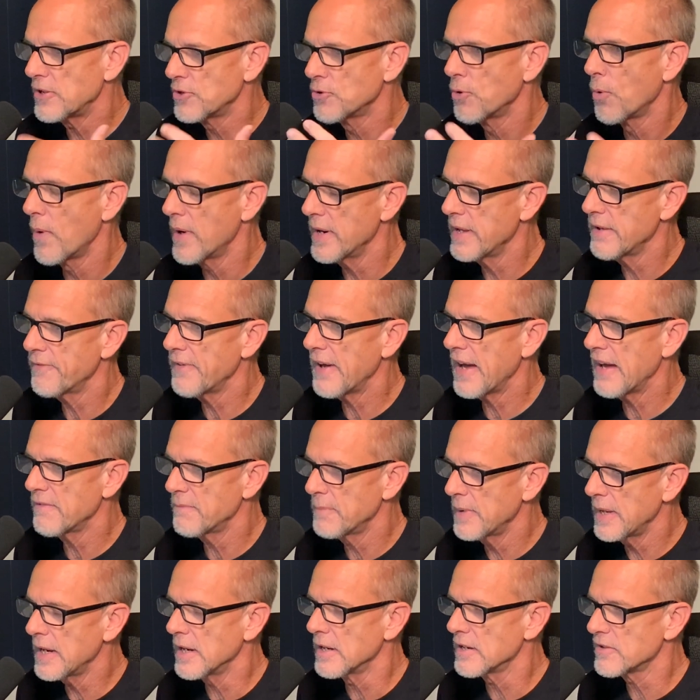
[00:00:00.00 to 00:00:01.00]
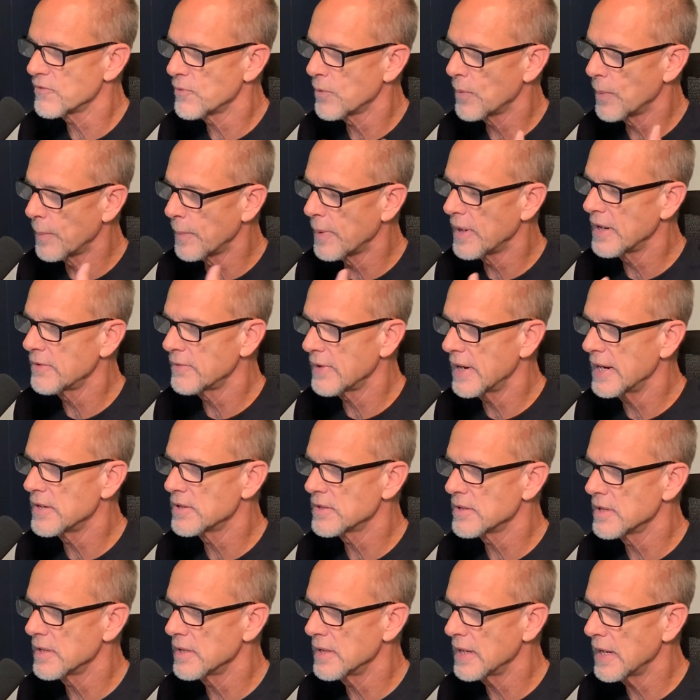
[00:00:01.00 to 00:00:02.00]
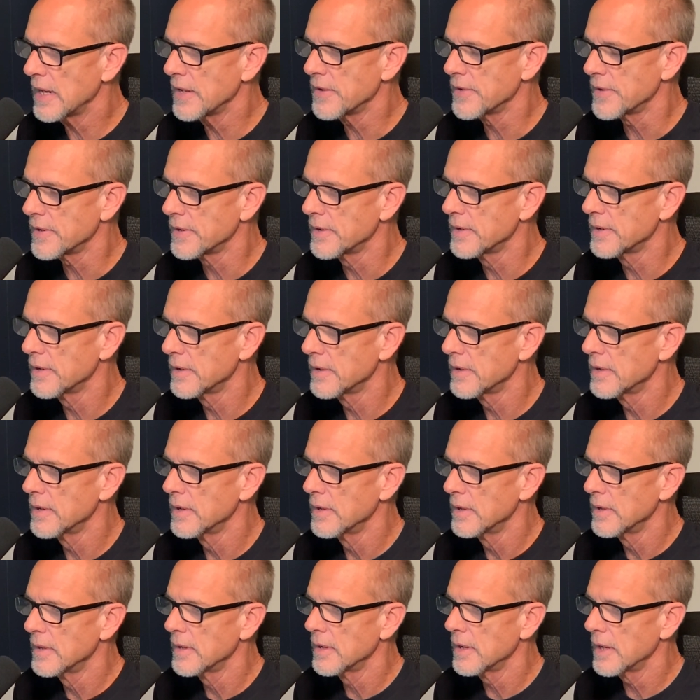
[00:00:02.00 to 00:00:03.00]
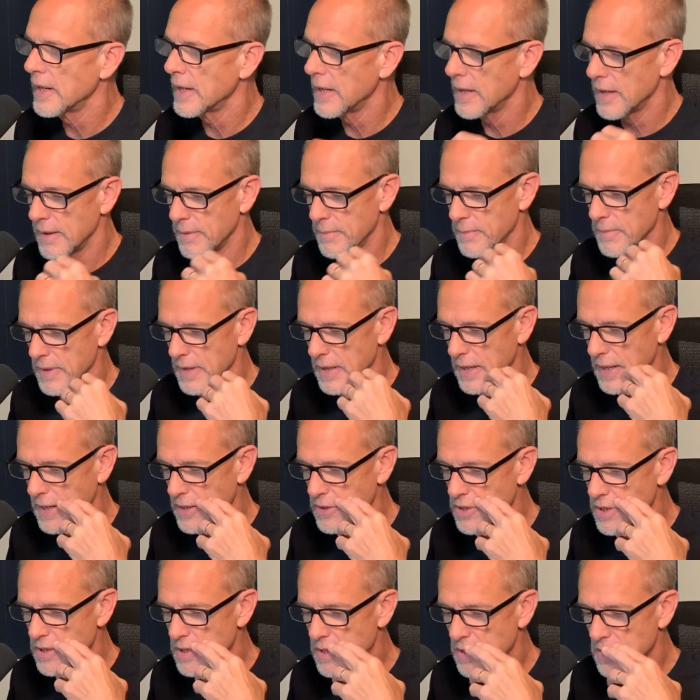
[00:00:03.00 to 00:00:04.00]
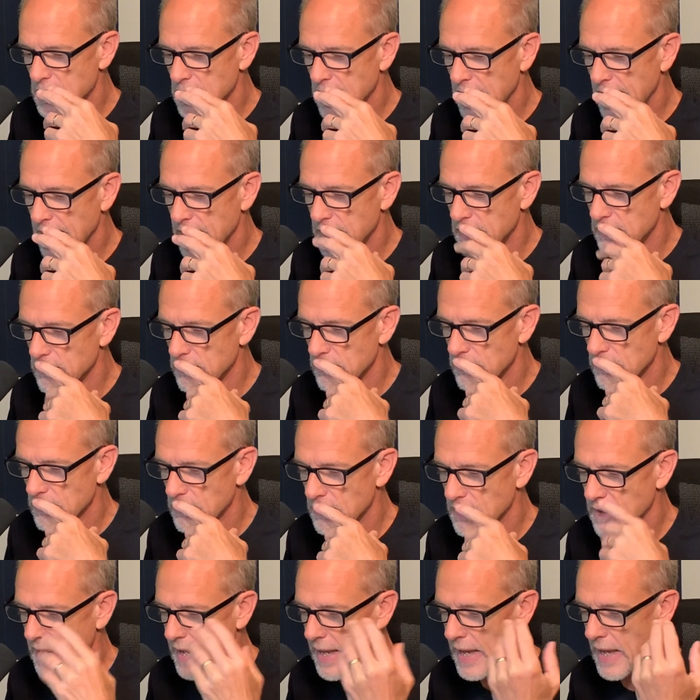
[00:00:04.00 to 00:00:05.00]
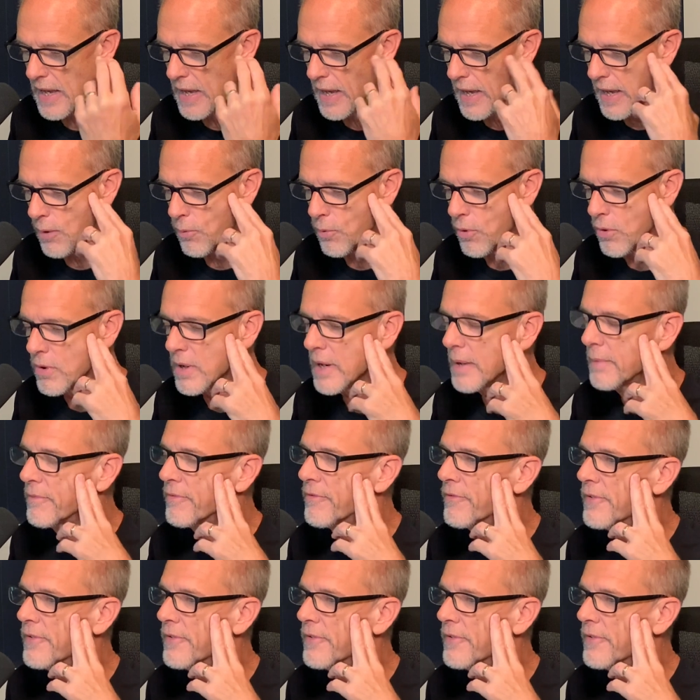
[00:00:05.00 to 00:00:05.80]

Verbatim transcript: 25 minutes from one race to the other? Um, and she just said, I-, I woke up